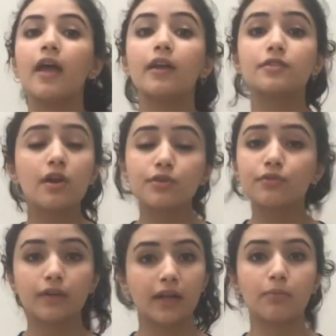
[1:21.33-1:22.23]
It is
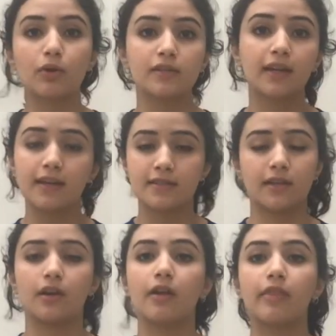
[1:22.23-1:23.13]
also really important to
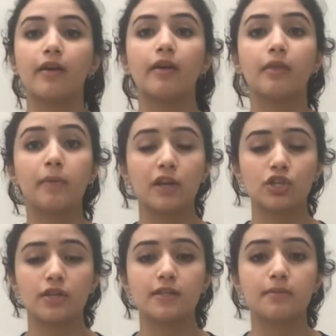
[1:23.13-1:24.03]
consider the
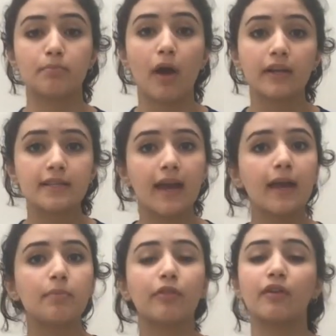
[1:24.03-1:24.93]
patient's body
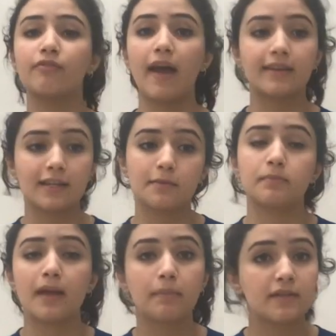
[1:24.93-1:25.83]
type, their fat
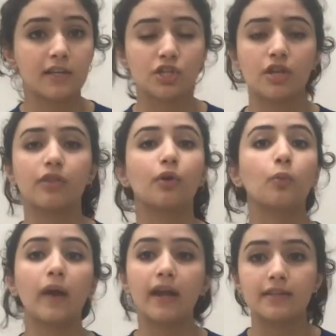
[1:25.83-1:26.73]
deposition, their
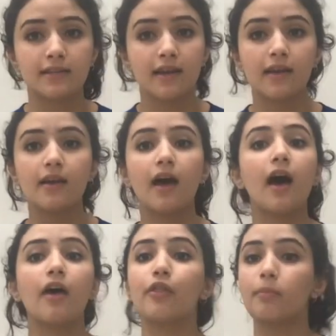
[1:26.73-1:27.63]
weight,
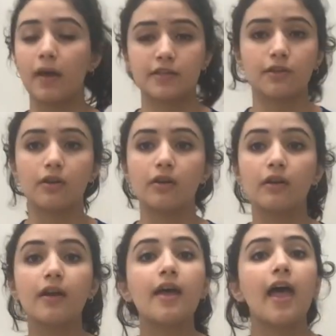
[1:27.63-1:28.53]
their muscle.